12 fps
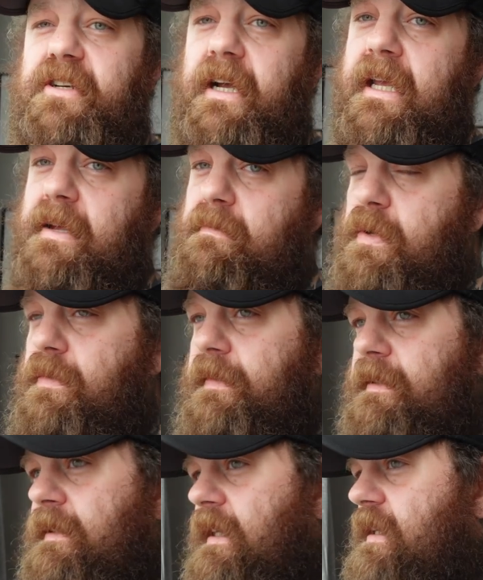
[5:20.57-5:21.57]
sure I keep
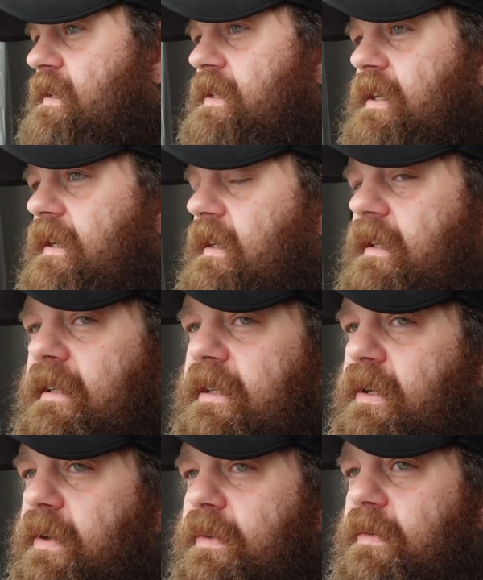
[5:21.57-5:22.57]
moving because
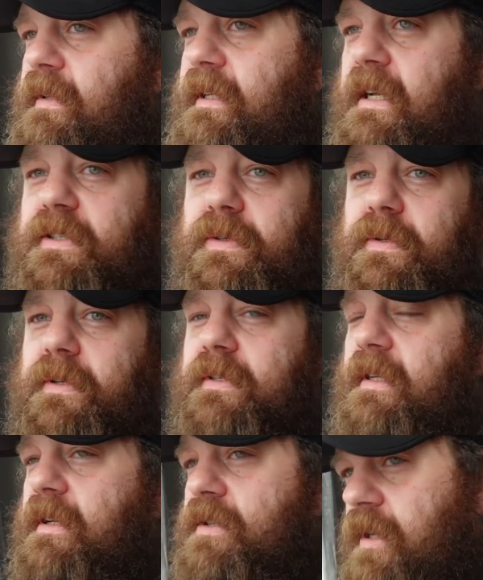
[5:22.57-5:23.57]
you know it had to when you
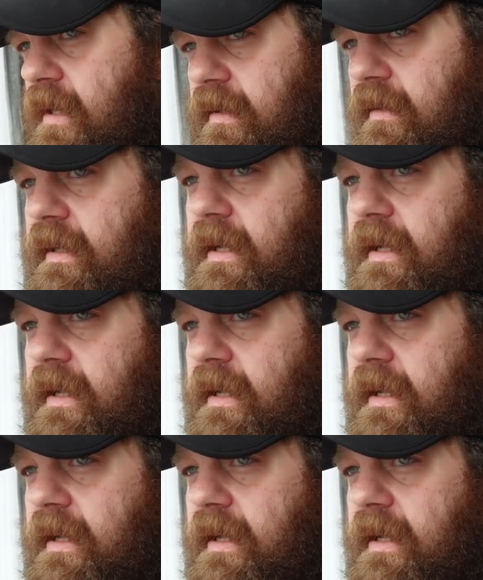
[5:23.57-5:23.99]
sit in a chair all